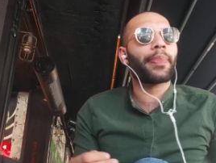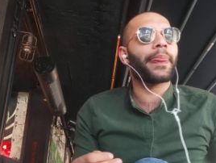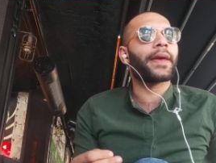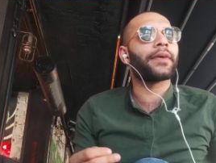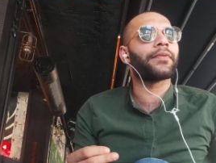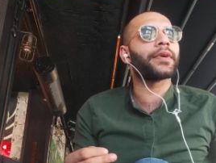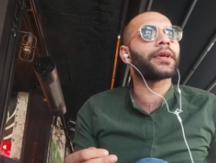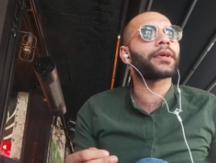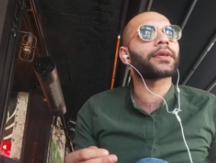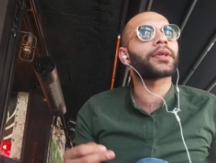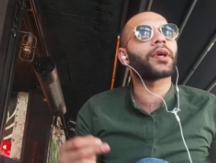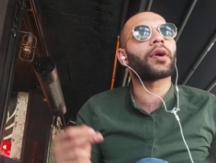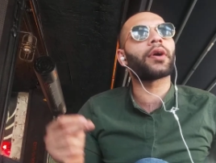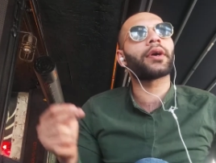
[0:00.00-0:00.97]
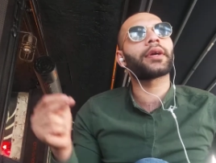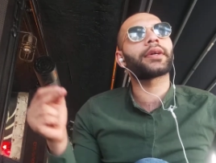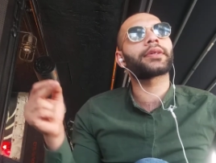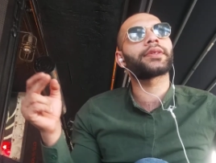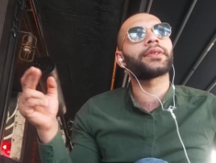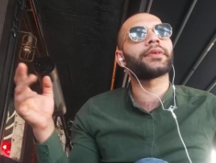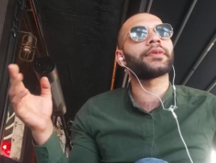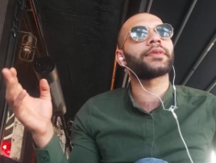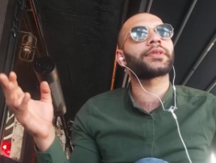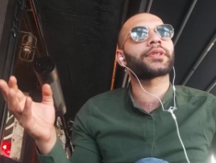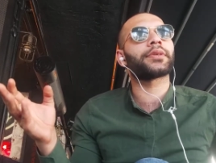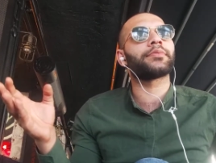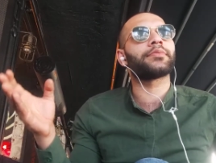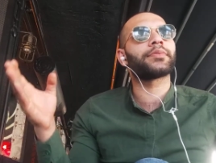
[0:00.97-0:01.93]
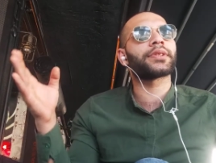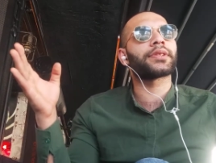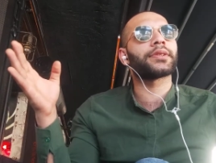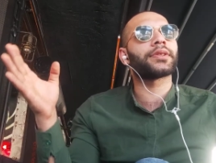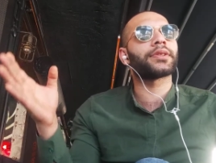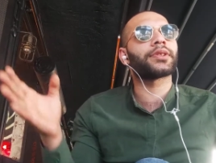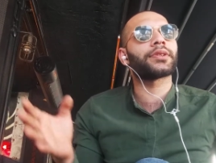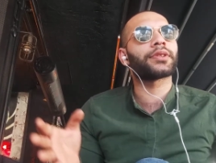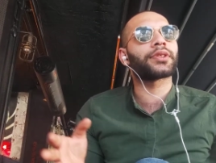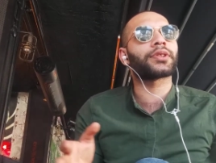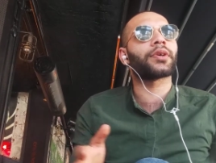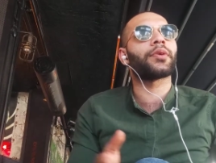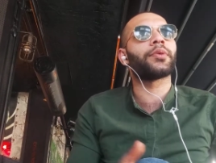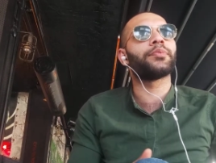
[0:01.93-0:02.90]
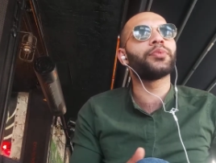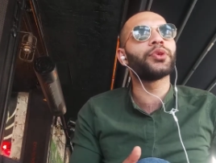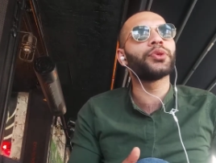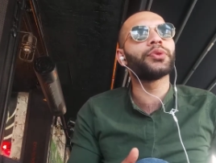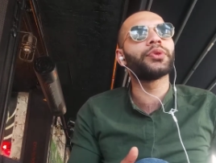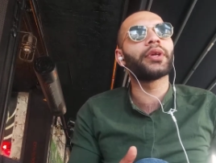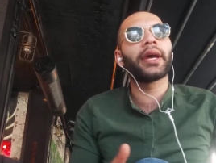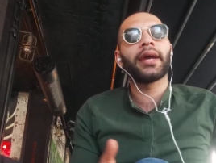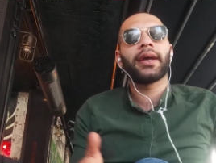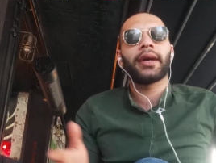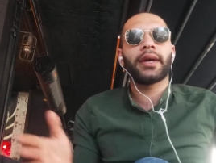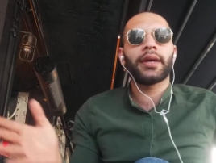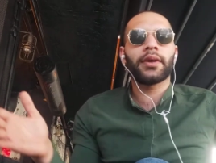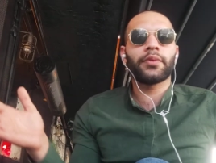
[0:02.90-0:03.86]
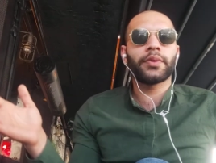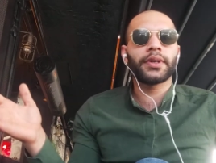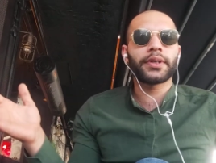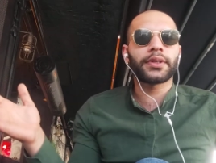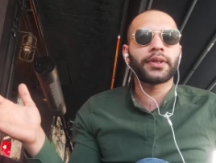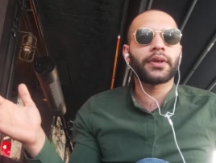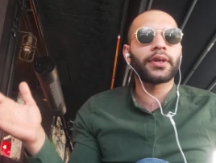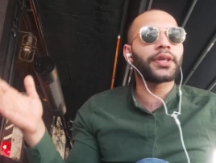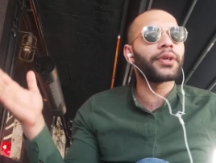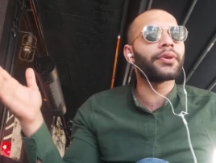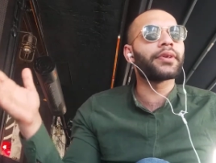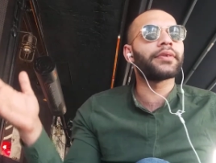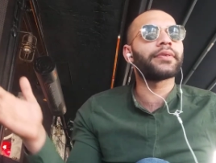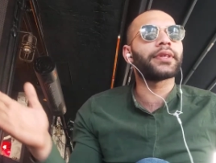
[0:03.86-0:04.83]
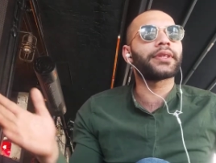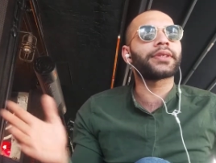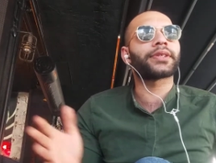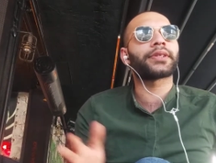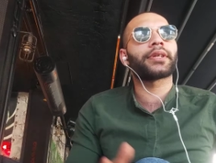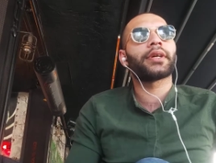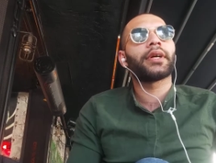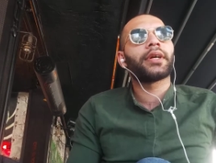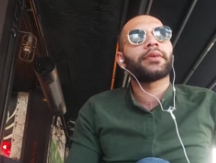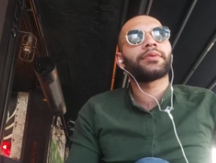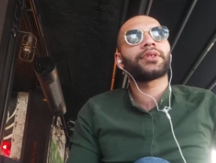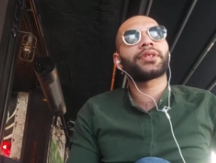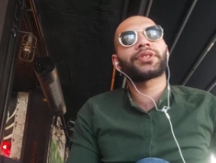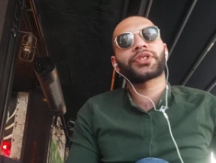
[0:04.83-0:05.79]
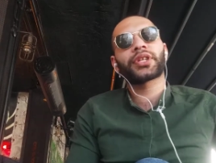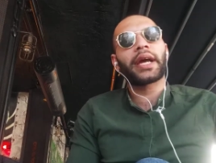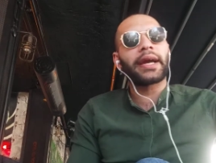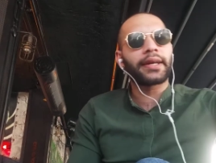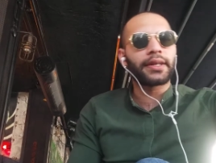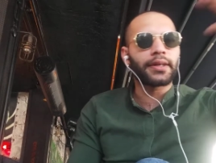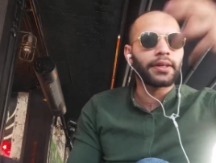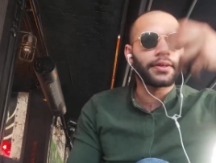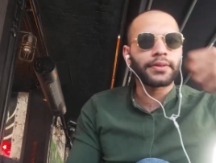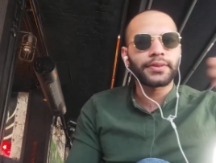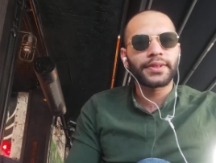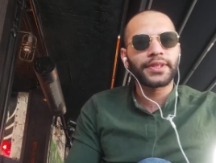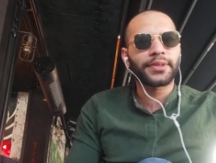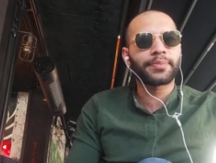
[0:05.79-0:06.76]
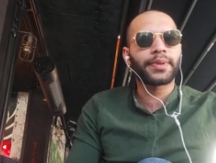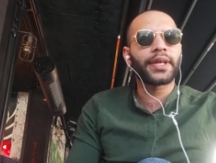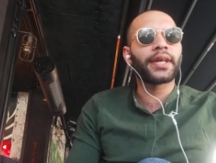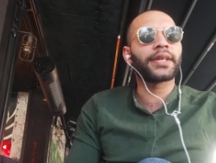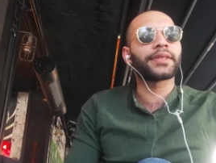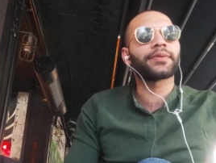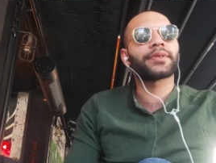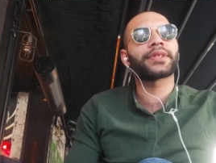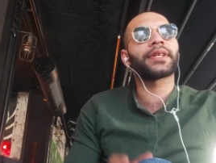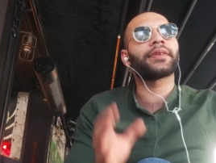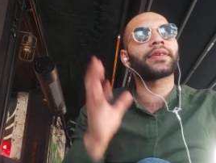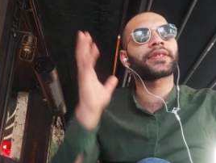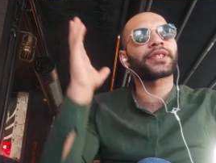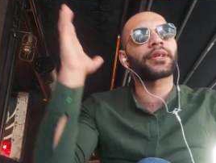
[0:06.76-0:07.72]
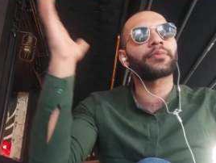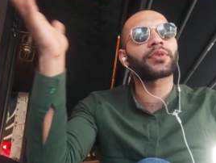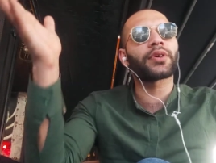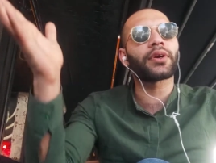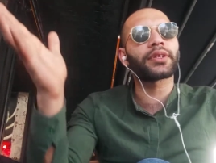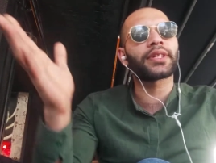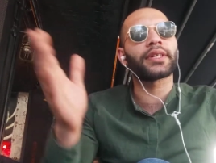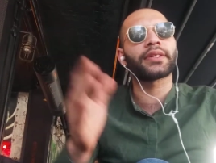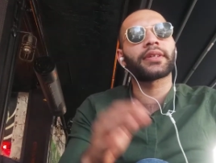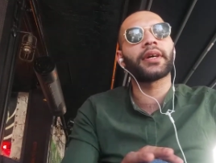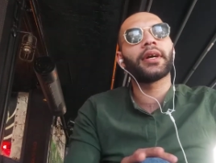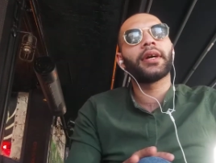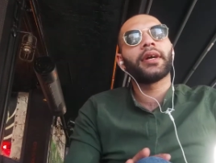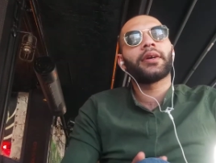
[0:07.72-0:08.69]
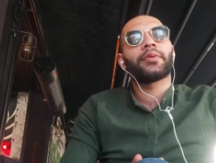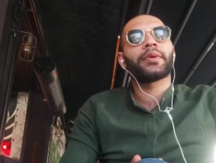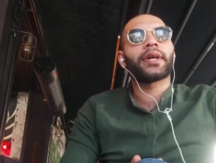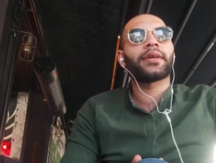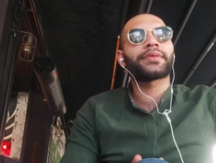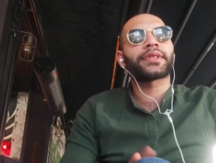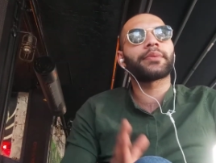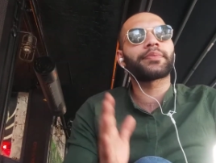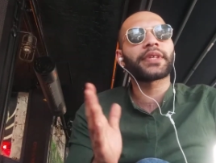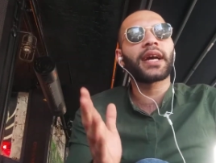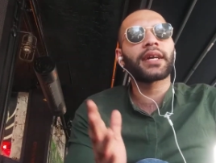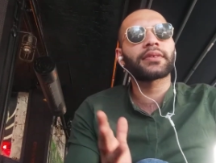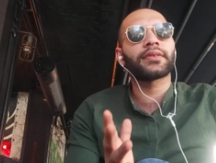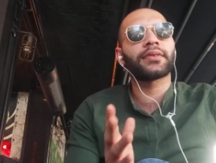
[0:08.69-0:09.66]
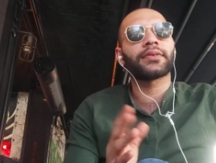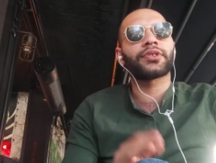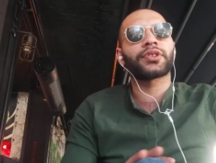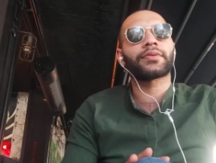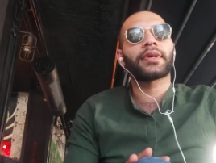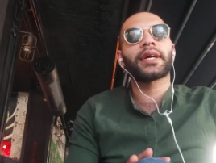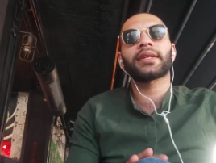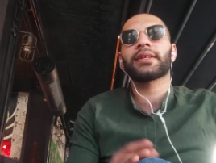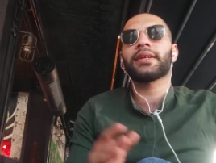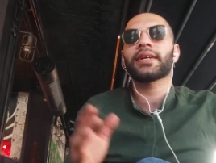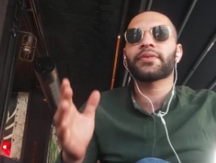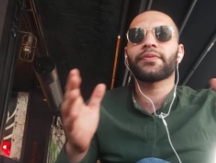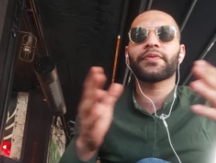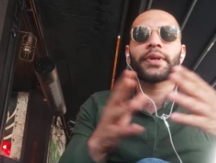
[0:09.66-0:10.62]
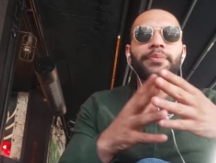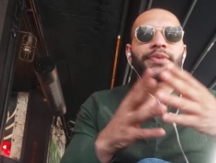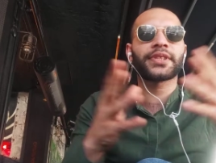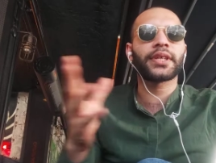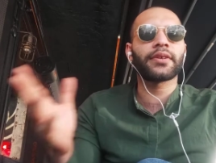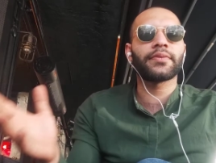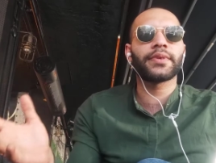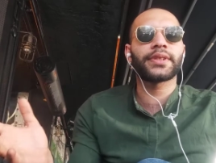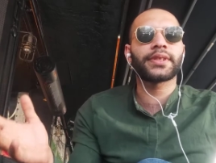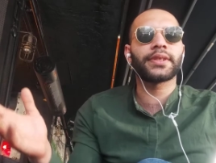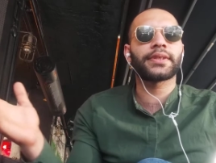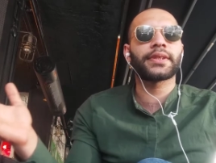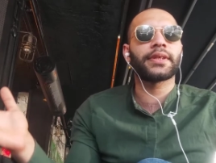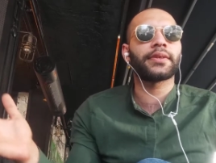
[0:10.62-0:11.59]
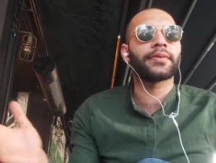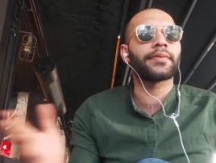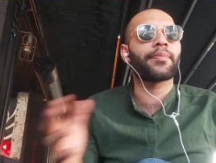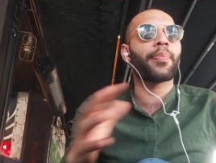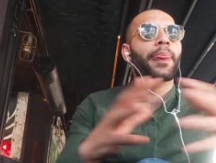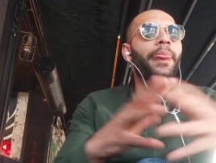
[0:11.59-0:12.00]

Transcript: and we are going to so moon, and we are going universe. We're just checking around this place, we're sending some rocket, we have some technology, right, like web services and